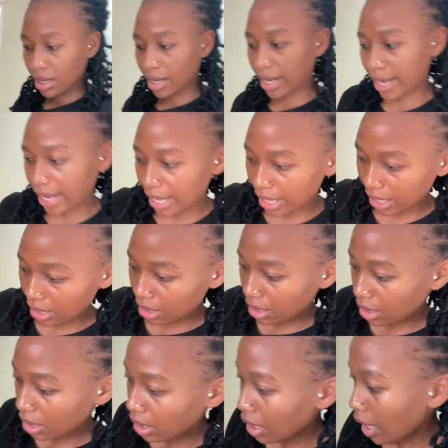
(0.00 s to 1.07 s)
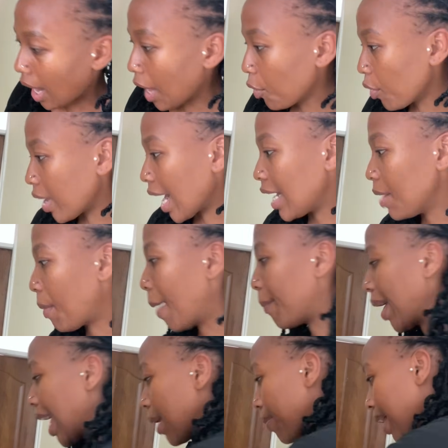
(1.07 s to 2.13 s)
Haya. Are you ready, my
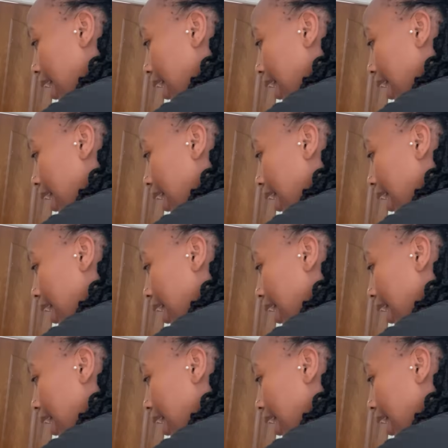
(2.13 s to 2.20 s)
baby?